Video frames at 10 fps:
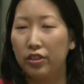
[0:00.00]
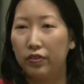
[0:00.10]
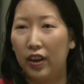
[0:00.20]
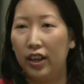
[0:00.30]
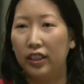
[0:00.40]

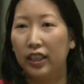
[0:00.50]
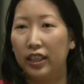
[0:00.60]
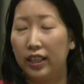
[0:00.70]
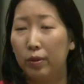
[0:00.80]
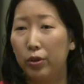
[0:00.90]
file a
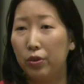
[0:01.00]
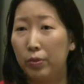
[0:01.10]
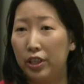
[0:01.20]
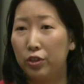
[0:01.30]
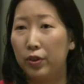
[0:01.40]
claim with the
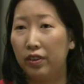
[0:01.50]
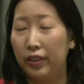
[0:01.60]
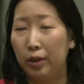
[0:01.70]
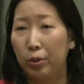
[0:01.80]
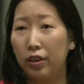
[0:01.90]
Ministry
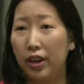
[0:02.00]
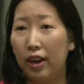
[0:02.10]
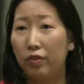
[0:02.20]
of Labour